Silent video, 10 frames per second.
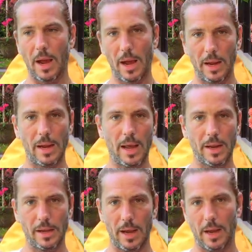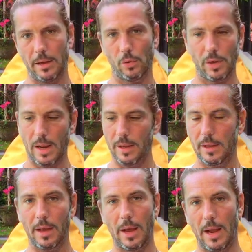I like, I don't
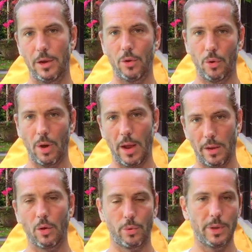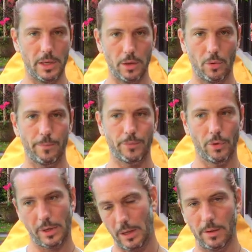like, I know, I already know,
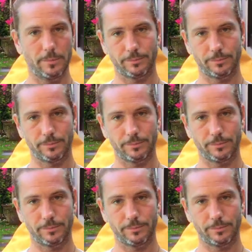okay?